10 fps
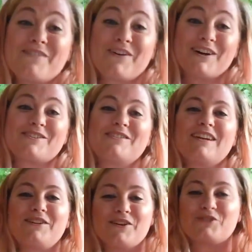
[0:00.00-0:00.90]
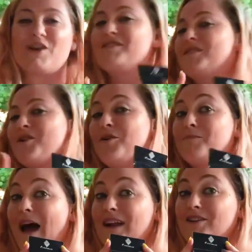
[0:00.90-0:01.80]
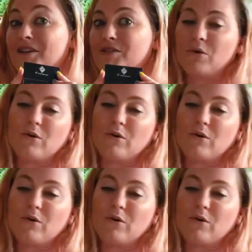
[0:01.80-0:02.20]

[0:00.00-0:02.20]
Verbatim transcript: And of course you need your trusty old matches